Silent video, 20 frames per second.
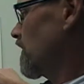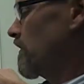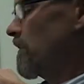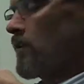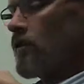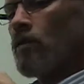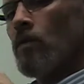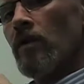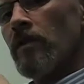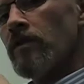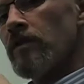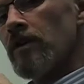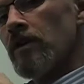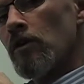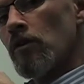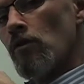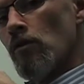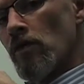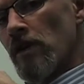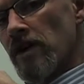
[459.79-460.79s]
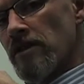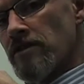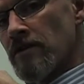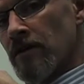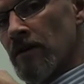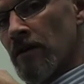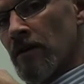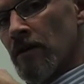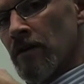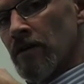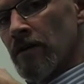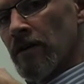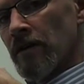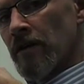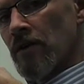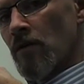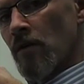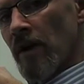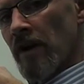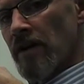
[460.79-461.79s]
this was the original
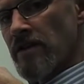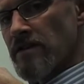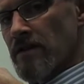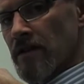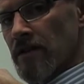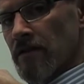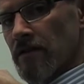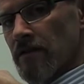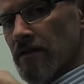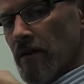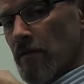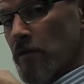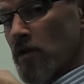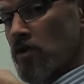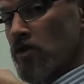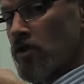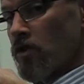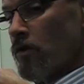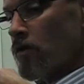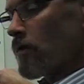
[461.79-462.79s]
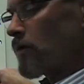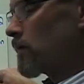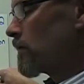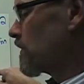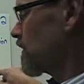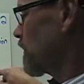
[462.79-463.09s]
equation, number 2.